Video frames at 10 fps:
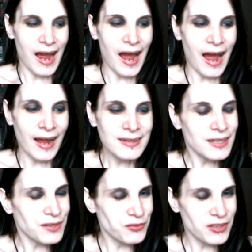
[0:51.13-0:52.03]
I
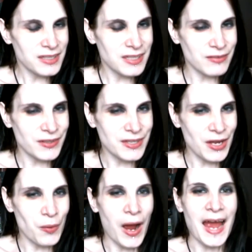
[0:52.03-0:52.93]
loved it even
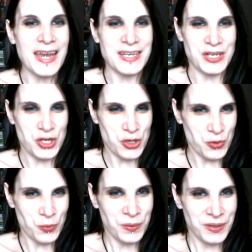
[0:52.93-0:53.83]
though I
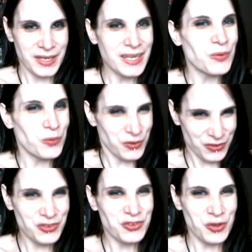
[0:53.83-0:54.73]
knew it was
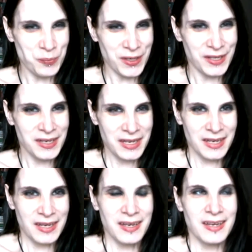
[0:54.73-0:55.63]
stupid.
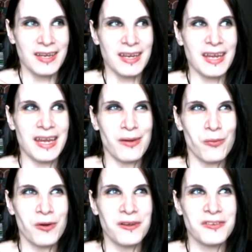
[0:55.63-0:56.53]
It
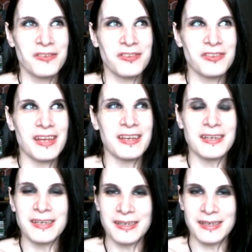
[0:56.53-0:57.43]
was
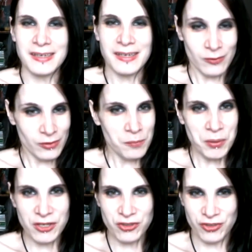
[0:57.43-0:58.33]
a guilty
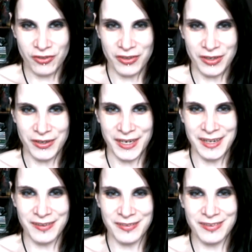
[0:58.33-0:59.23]
pleasure
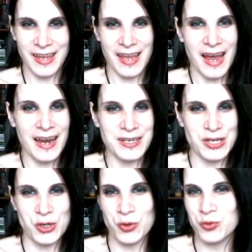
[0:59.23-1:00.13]
series that I
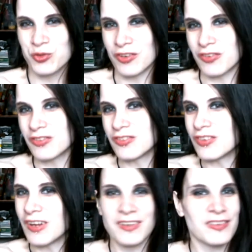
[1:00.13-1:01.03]
knew just
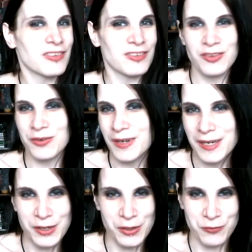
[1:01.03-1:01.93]
doesn't do any
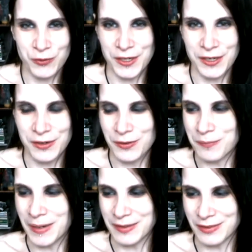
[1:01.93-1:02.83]
good for you
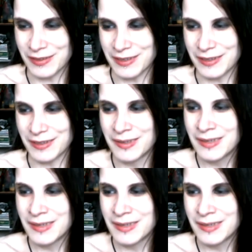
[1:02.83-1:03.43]
mentally